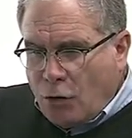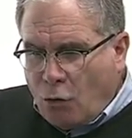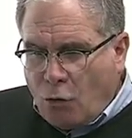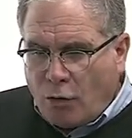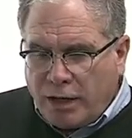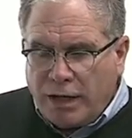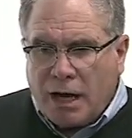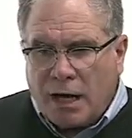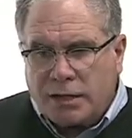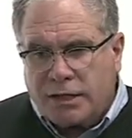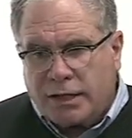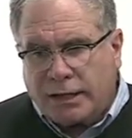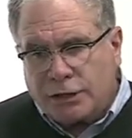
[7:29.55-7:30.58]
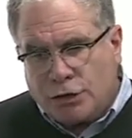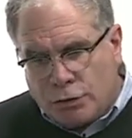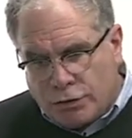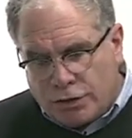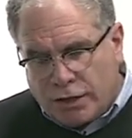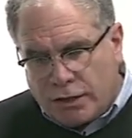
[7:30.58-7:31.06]
organizing and
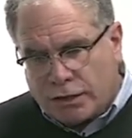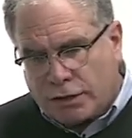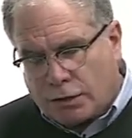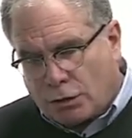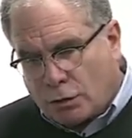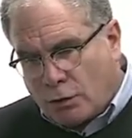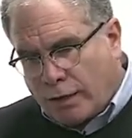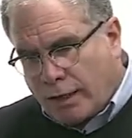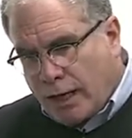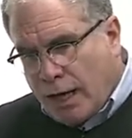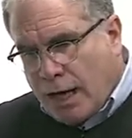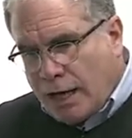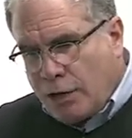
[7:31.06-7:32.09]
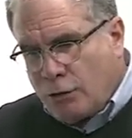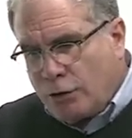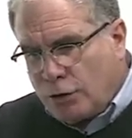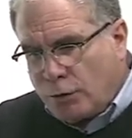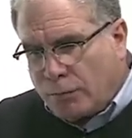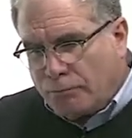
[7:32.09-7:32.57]
using this authority in
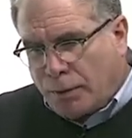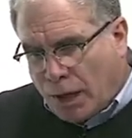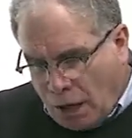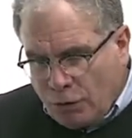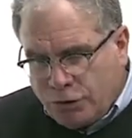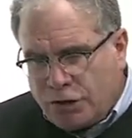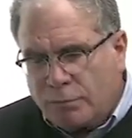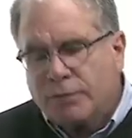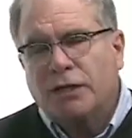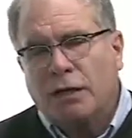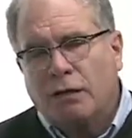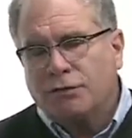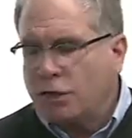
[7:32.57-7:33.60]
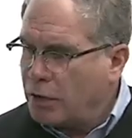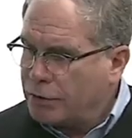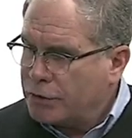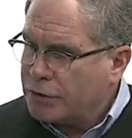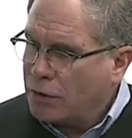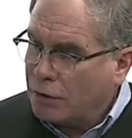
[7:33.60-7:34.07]
order to impose themselves on others,